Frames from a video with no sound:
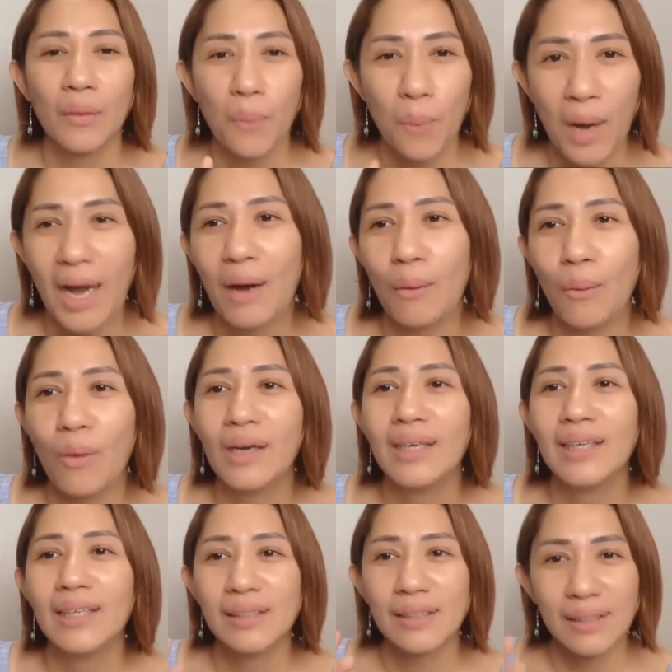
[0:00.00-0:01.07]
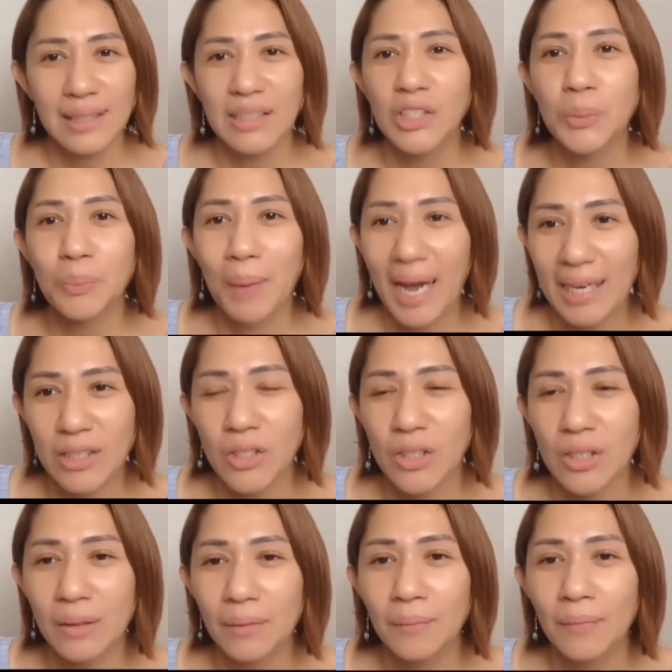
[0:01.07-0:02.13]
Wow, such
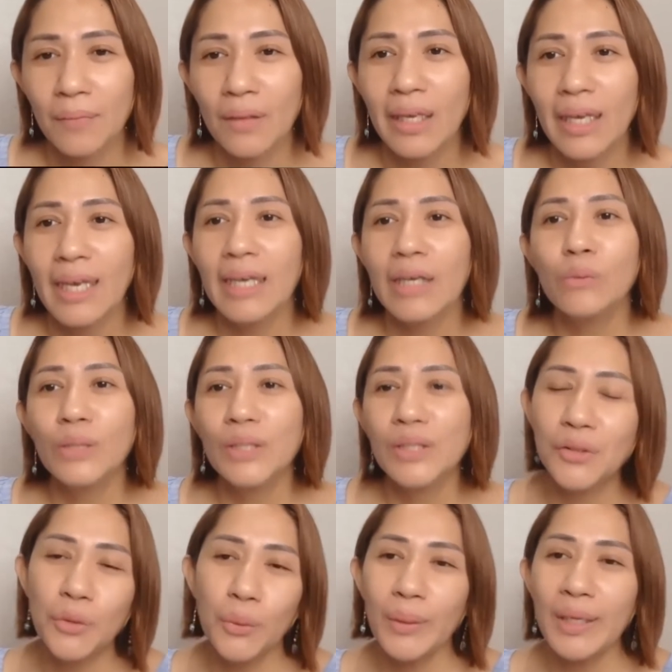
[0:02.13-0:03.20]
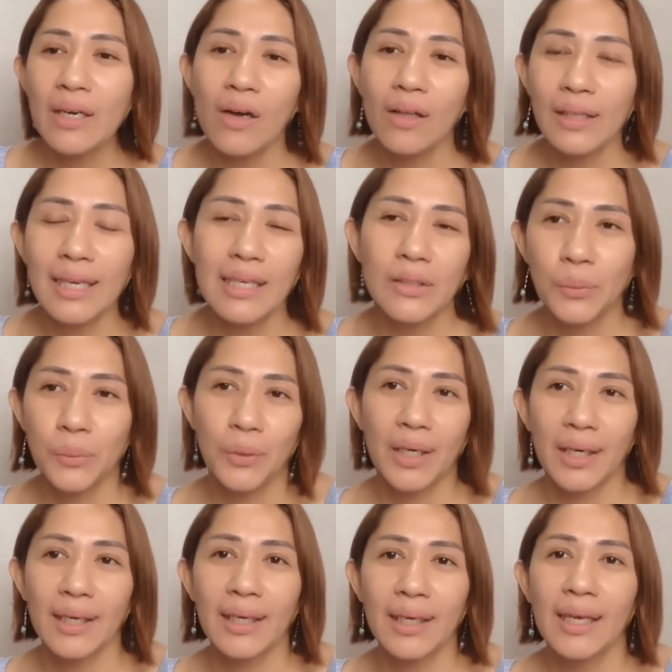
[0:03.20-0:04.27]
passion. He was doing all his
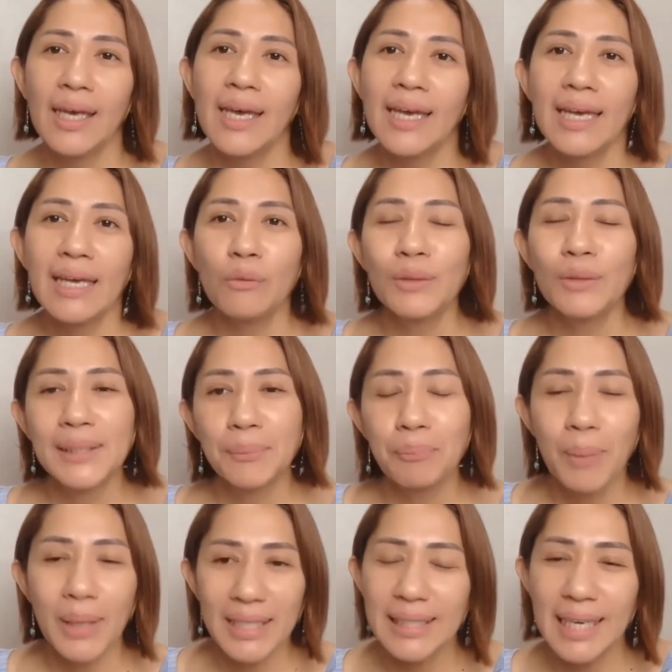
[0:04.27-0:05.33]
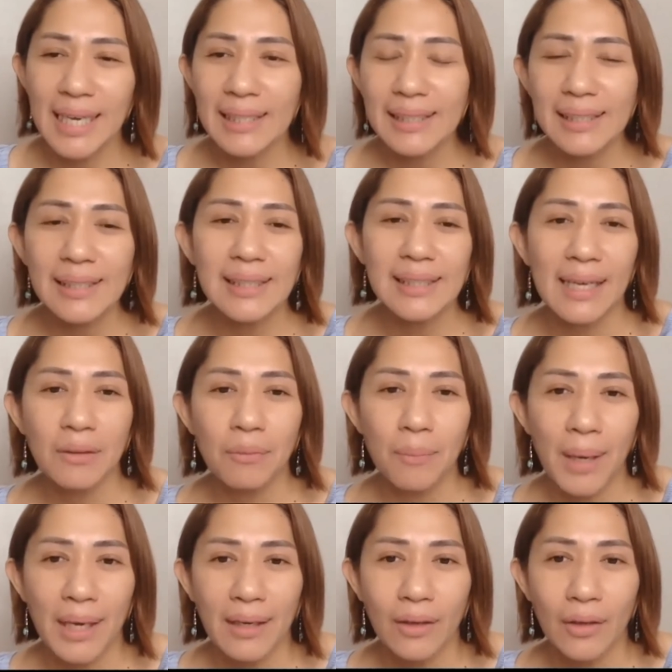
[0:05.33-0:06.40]
work. He was busy as a tent
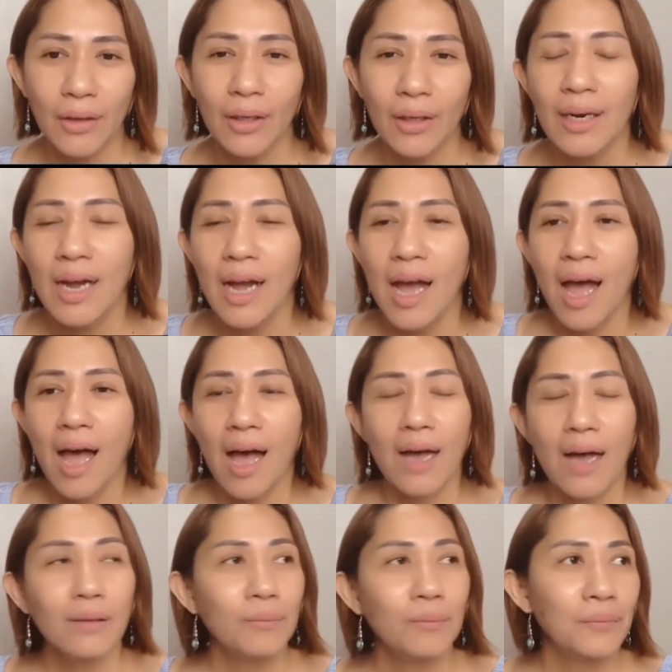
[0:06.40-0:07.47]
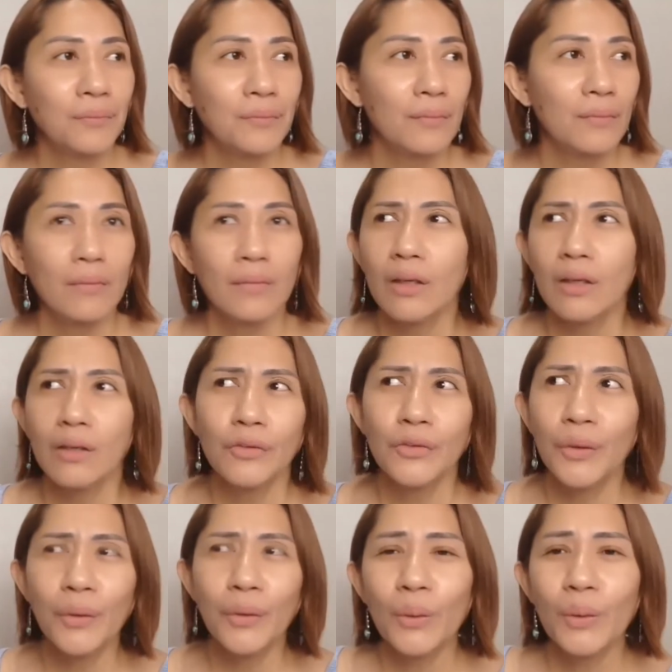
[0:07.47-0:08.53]
maker, um,
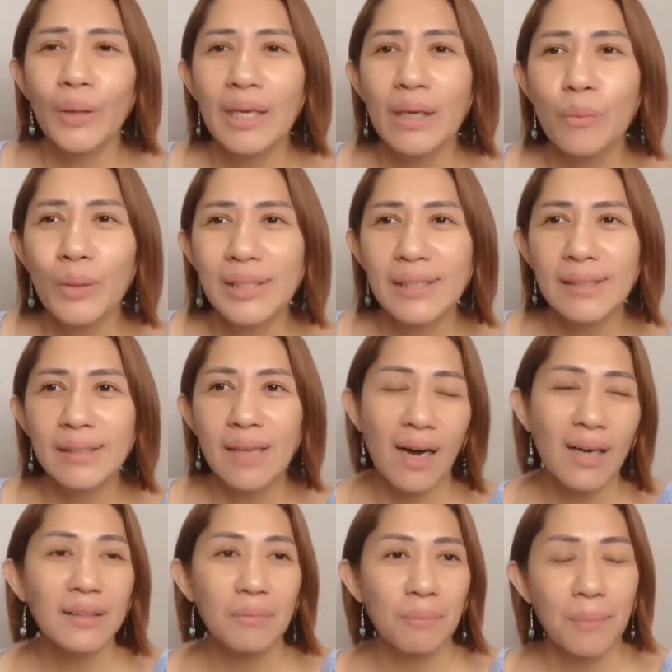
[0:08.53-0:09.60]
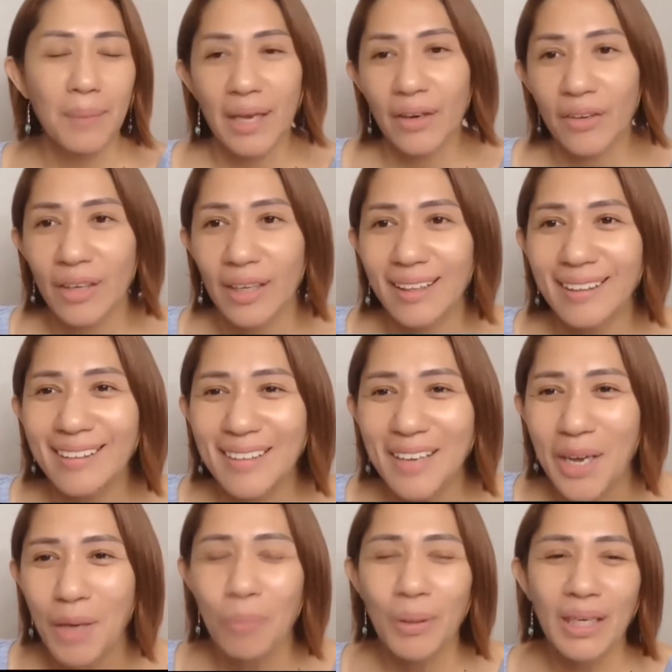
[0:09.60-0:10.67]
though he was not married,
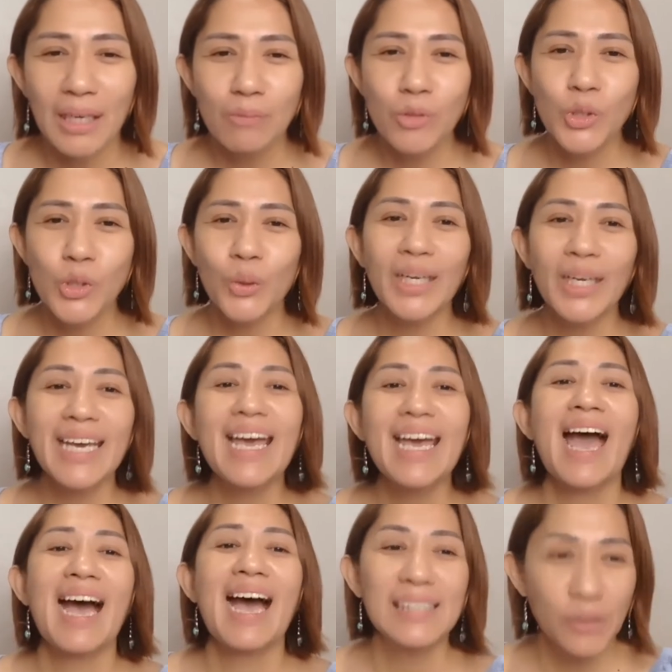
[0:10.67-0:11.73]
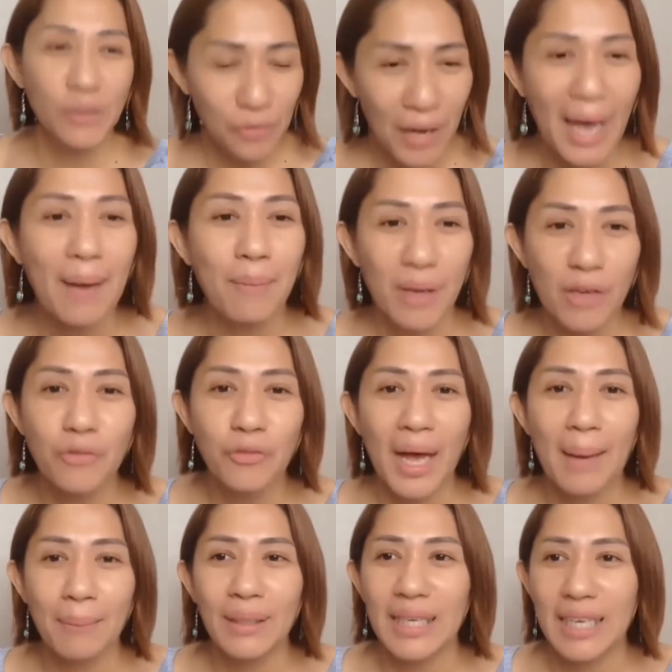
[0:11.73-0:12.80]
but I'm sure he has fam- a
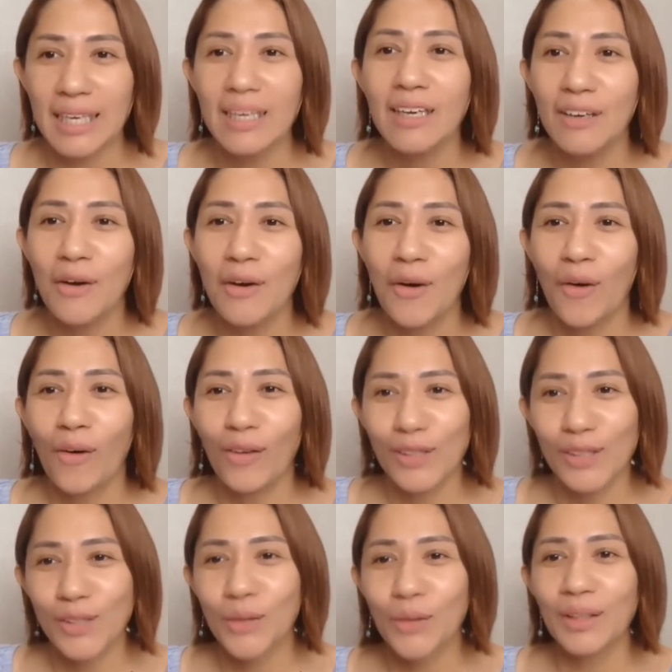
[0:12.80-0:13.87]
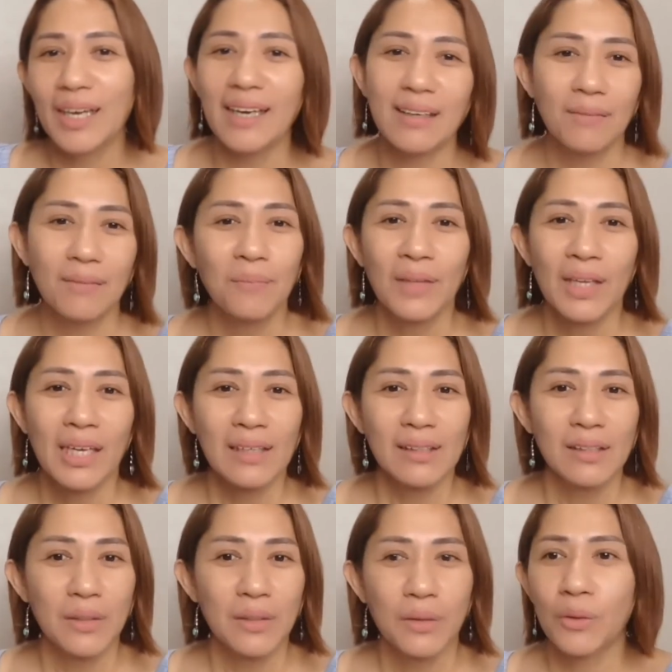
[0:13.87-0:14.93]
family also, like
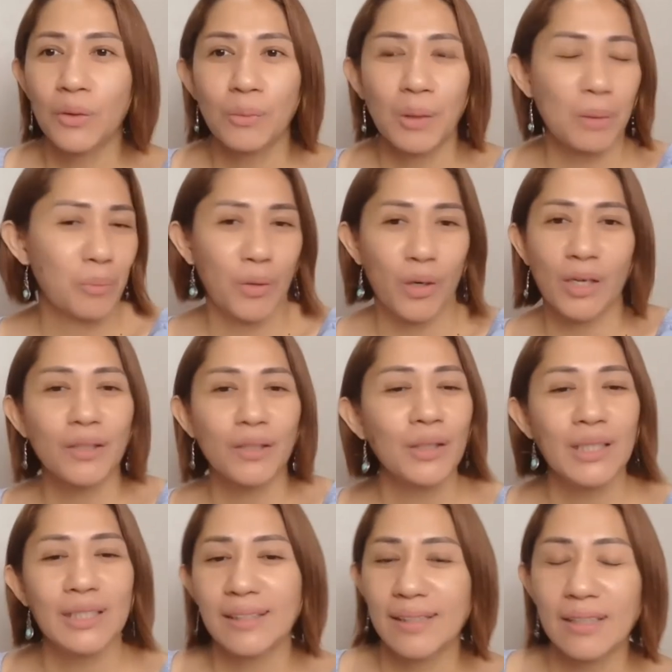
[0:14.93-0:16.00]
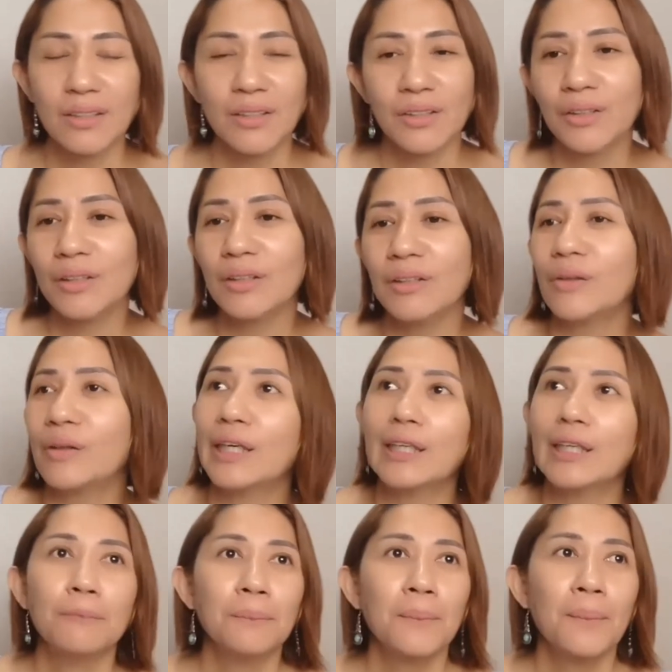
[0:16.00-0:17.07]
siguro a brother, a sister, or
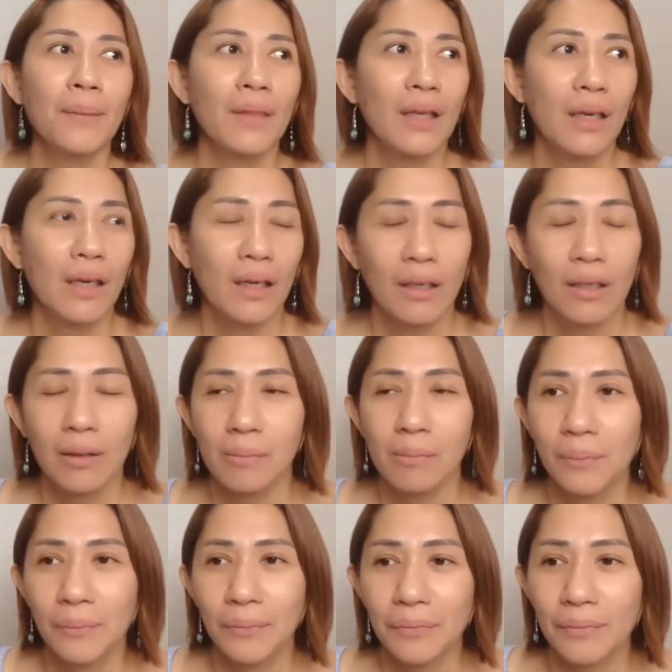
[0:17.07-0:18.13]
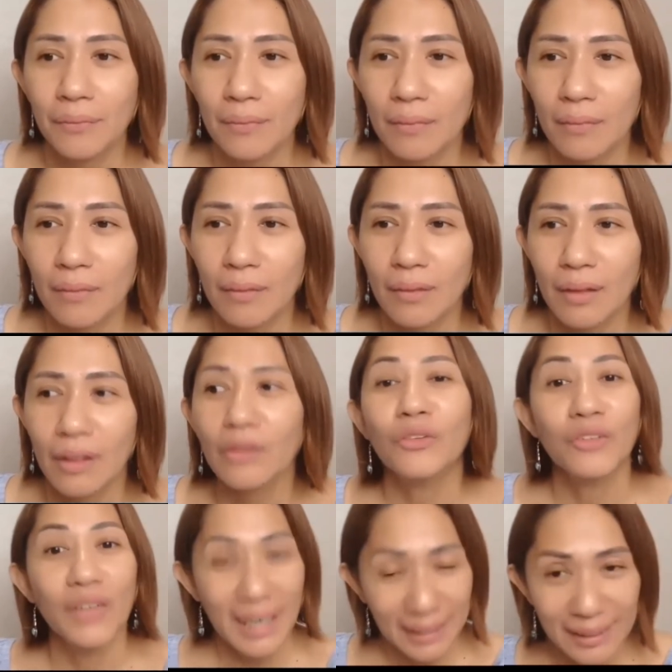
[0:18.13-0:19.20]
um,
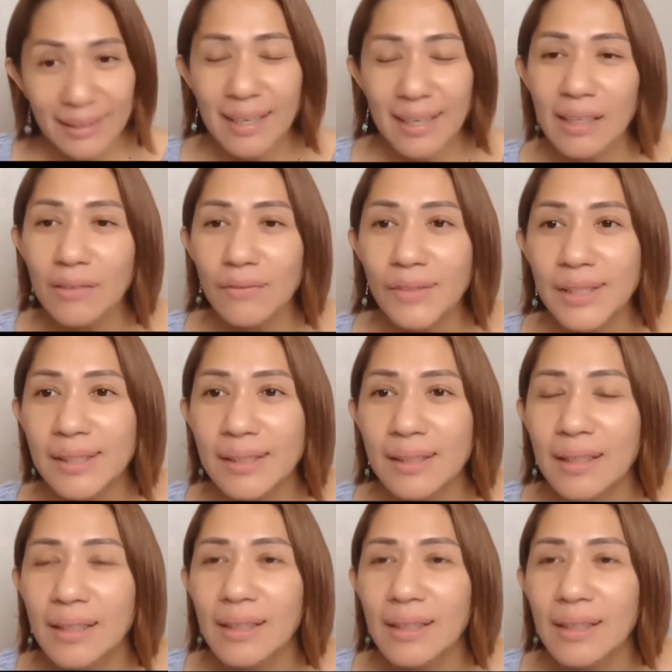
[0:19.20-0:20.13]
relatives.